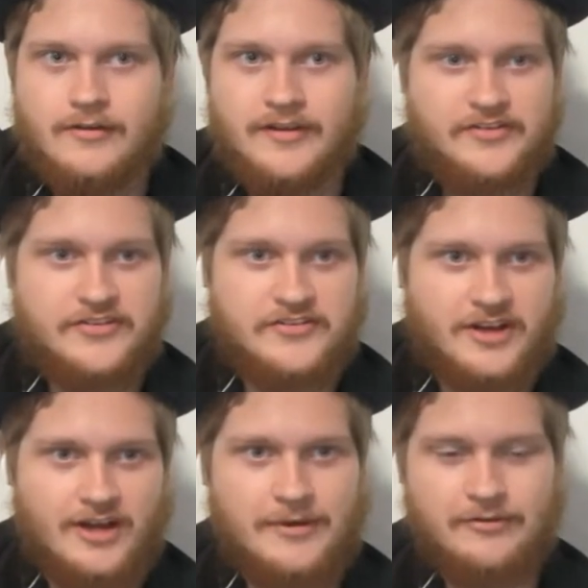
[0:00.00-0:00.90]
This is a
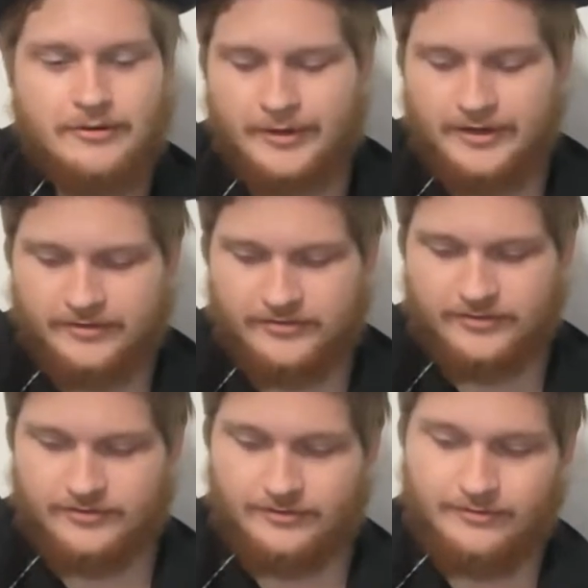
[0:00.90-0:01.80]
combat
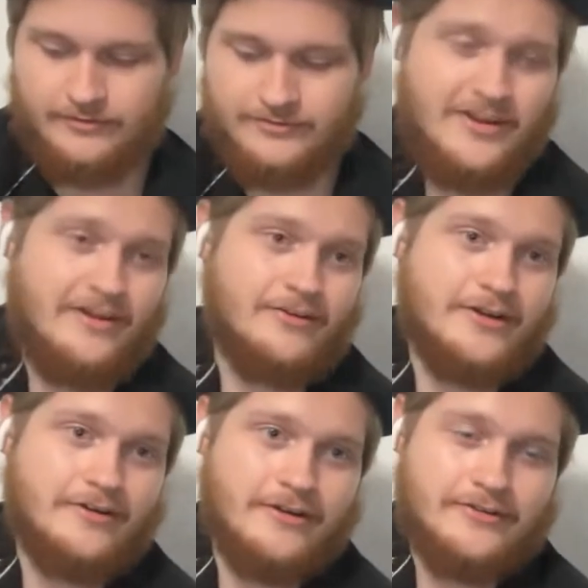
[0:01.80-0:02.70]
robotics channel
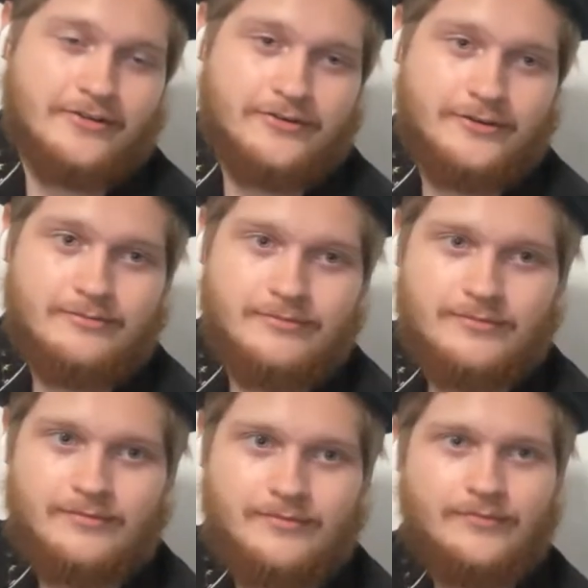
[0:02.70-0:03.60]
here on YouTube.
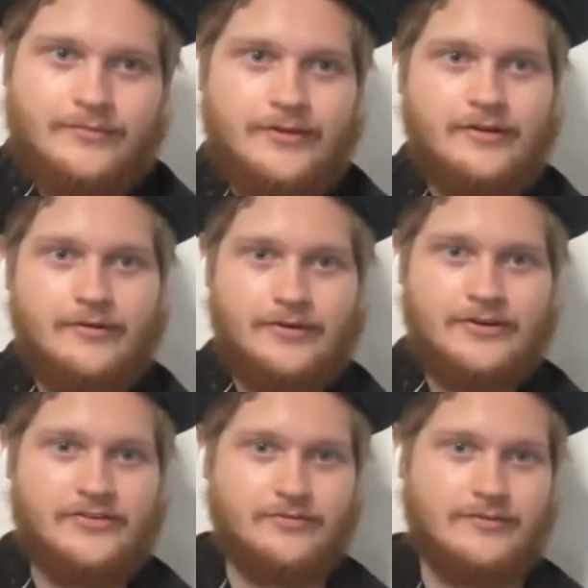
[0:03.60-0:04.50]
We
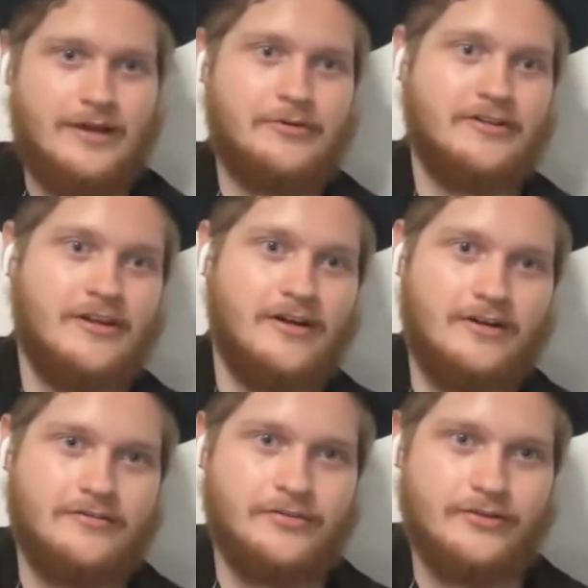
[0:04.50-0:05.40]
just happen to
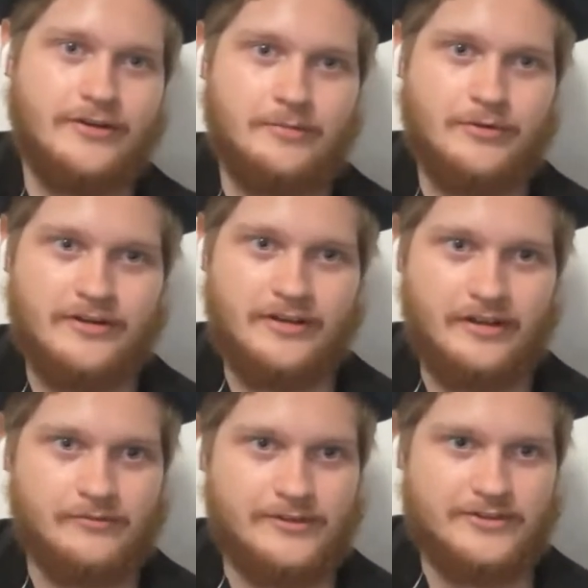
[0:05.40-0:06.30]
love 3D printing,
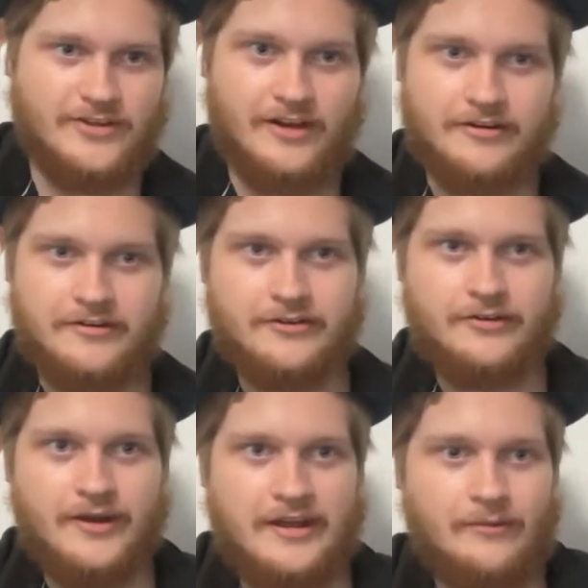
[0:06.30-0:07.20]
and we just got our
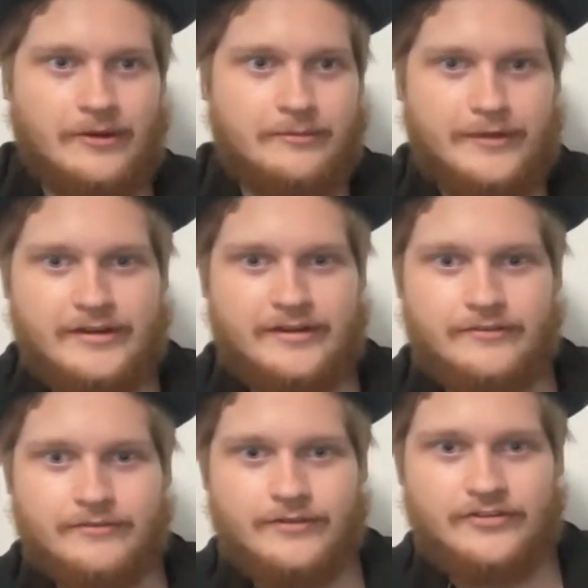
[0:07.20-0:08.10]
new A1
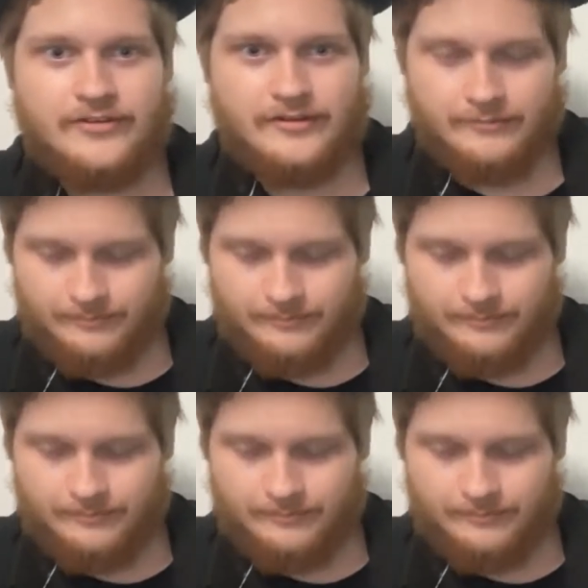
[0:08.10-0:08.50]
Mini recently.